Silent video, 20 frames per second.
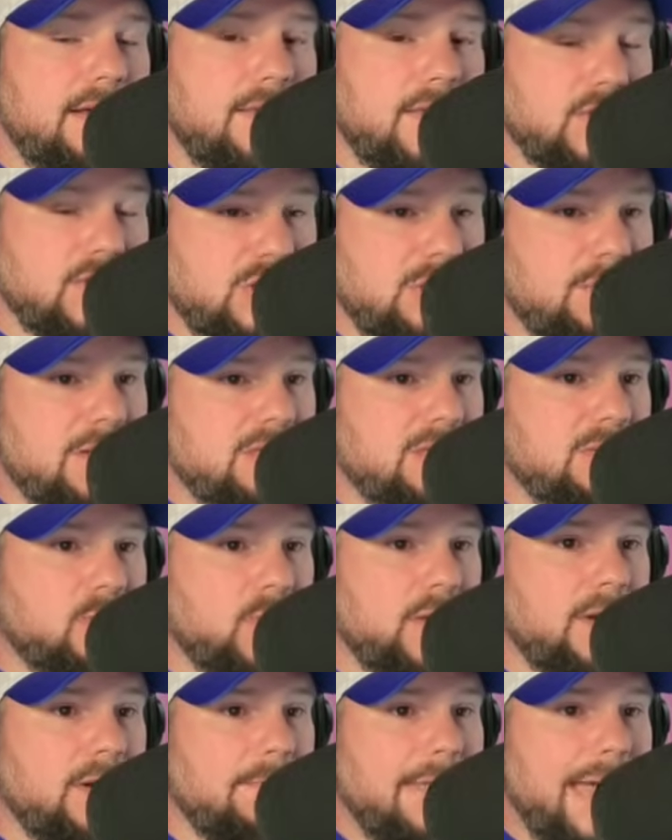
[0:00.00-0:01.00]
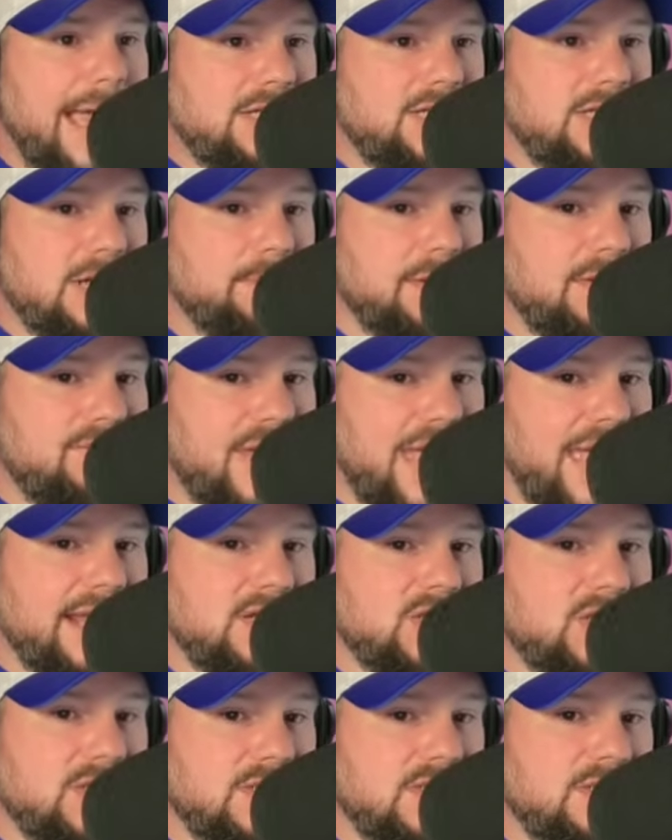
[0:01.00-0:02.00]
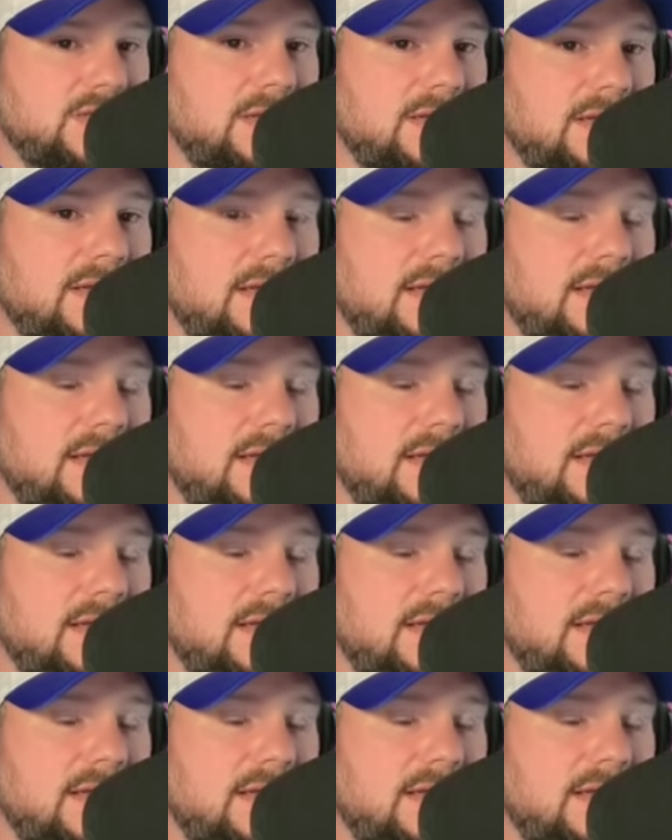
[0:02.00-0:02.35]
There should be some real matchup advantages.